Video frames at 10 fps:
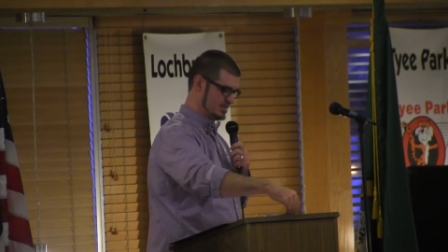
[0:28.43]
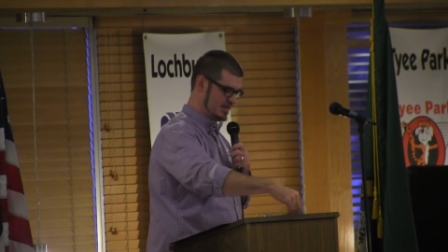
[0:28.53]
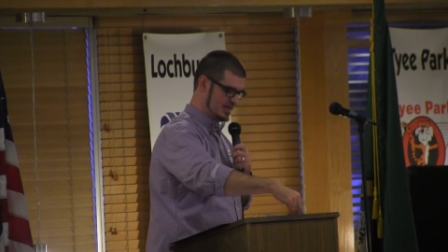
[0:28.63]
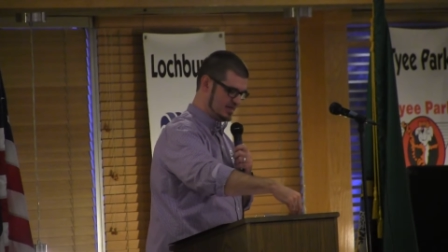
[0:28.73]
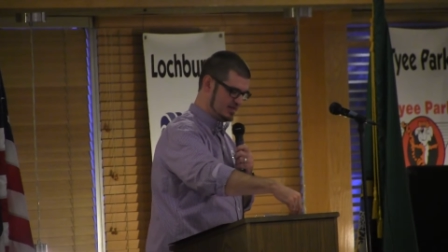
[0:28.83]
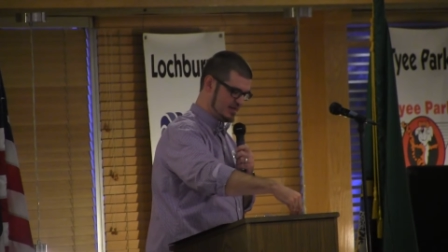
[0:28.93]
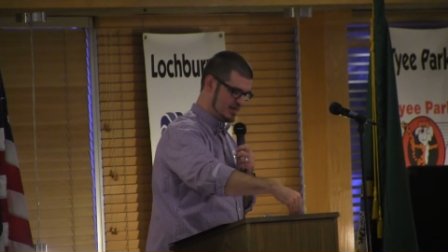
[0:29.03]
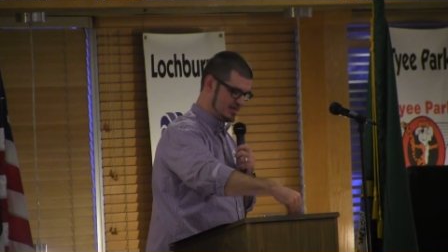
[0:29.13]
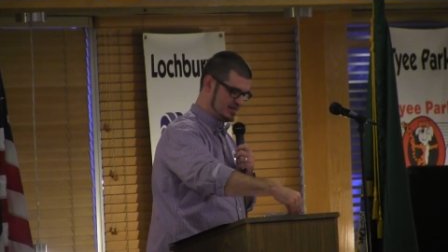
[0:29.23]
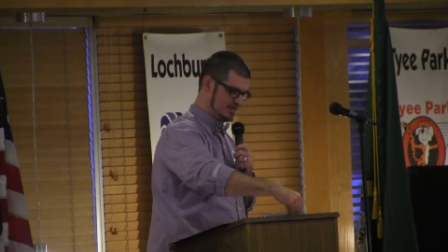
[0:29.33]
and
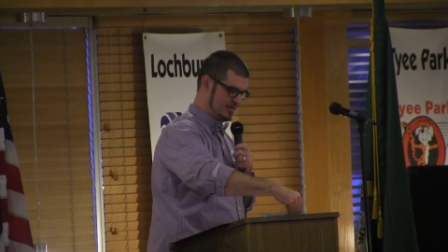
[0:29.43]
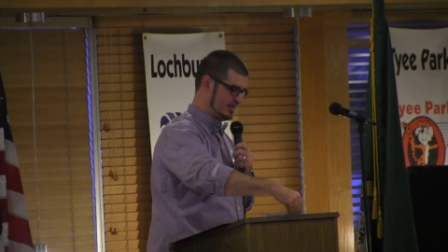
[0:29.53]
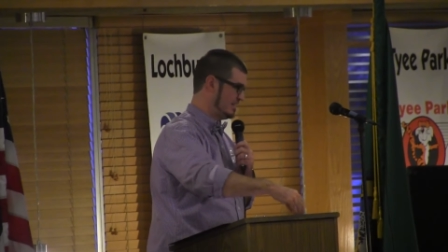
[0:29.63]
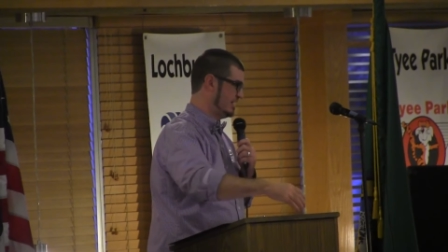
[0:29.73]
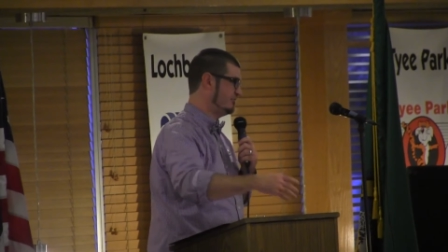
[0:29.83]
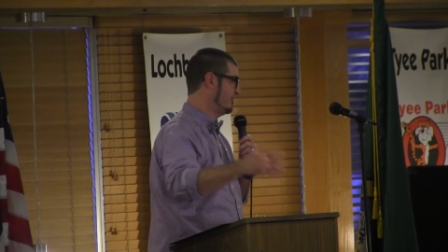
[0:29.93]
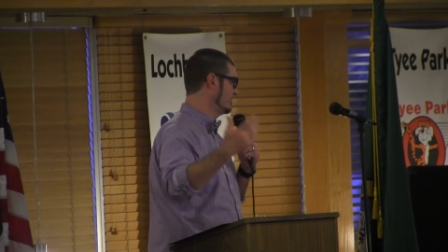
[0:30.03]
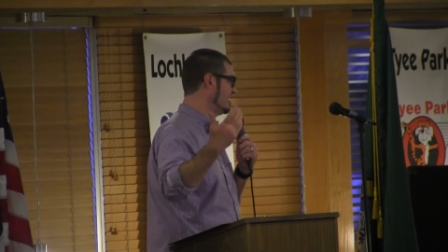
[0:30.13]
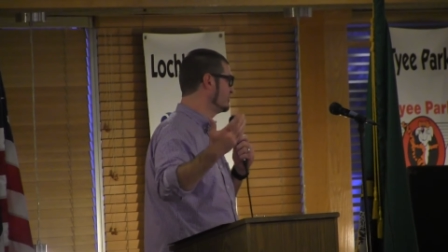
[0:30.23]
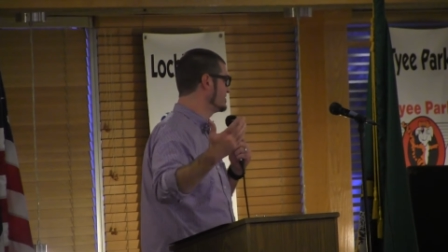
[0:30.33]
uh, and and I fell
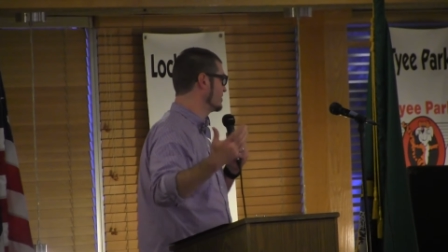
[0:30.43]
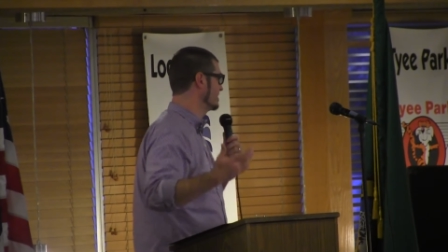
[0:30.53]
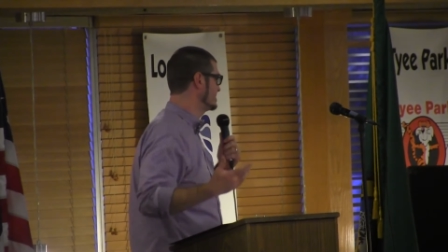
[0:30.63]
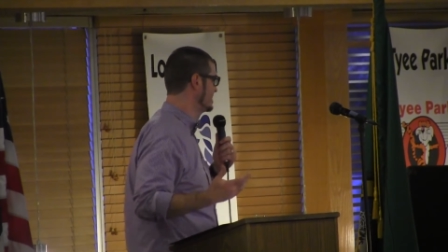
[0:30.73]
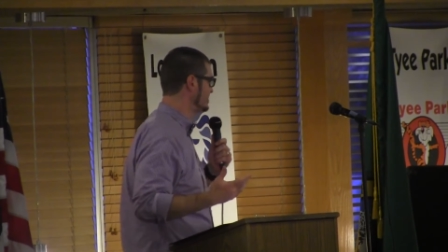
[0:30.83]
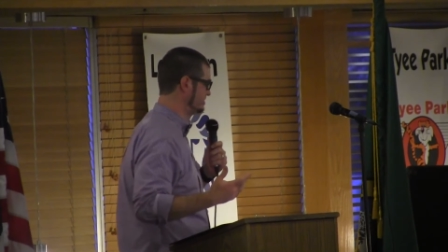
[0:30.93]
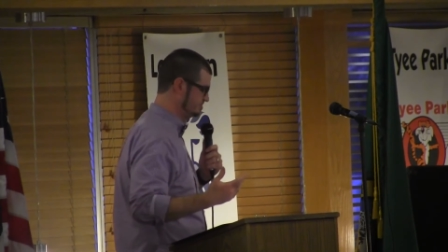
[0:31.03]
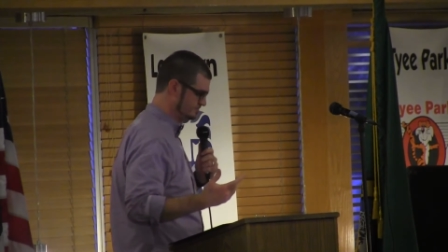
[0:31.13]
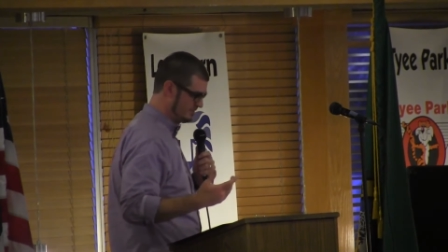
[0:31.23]
in love with his organization,